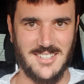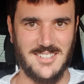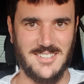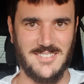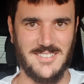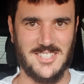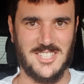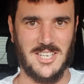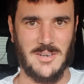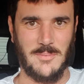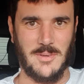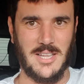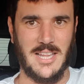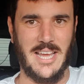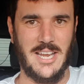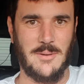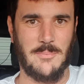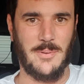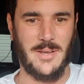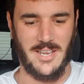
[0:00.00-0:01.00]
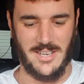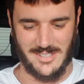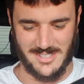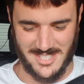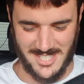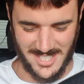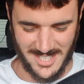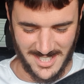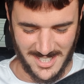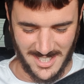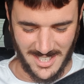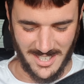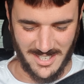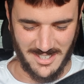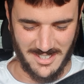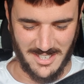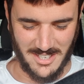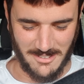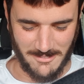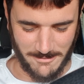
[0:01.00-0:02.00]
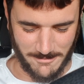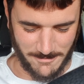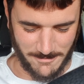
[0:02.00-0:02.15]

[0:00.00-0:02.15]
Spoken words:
Which I'm glad about. I don't need